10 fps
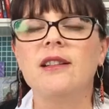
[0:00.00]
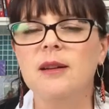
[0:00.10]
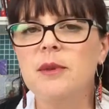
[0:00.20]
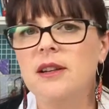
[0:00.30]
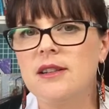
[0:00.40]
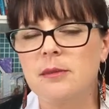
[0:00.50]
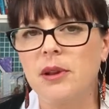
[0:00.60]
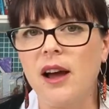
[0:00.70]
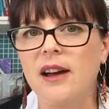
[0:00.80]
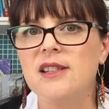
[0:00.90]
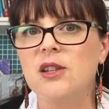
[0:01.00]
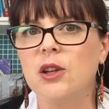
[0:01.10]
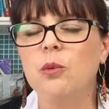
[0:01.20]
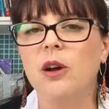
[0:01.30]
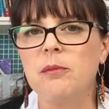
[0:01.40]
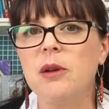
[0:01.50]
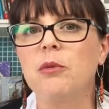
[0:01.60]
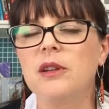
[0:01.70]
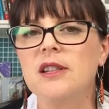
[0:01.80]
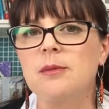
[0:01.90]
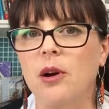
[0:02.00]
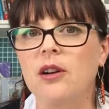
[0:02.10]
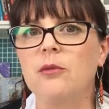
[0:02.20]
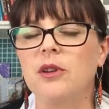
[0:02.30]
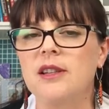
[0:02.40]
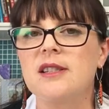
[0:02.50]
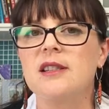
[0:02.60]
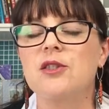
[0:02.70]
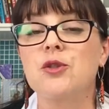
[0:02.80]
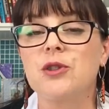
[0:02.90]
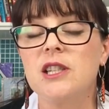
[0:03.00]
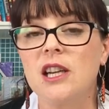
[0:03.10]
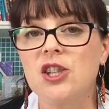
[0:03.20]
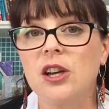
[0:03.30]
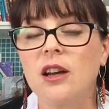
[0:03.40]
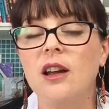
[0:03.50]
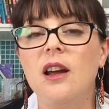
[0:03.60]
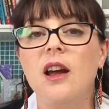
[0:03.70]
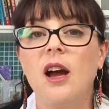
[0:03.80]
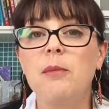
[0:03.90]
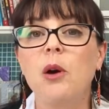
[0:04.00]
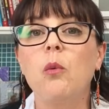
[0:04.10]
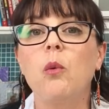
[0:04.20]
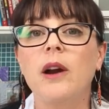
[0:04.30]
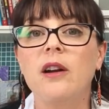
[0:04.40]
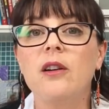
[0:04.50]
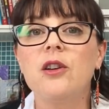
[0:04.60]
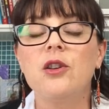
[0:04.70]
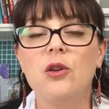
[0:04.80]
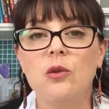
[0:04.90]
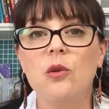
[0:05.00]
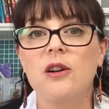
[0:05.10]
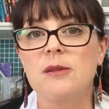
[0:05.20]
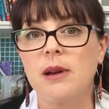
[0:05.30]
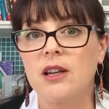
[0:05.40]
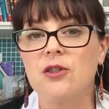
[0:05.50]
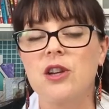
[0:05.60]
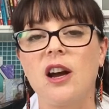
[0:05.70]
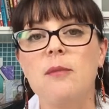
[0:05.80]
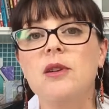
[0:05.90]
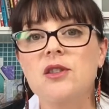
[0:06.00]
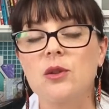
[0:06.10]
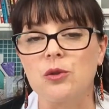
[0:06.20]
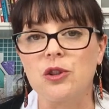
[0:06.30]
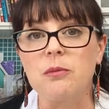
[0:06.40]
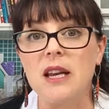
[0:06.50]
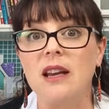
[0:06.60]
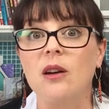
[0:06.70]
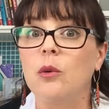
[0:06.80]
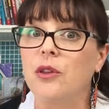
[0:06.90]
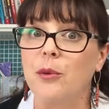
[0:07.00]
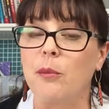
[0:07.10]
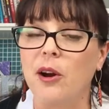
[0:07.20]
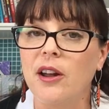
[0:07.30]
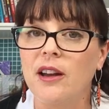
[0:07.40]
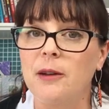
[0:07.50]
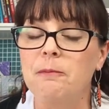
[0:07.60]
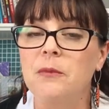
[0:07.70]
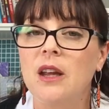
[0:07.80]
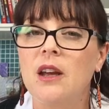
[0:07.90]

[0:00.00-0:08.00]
unlimited supply, so you want to be really smart and really strategic about where you are spending your time on social media with your marketing.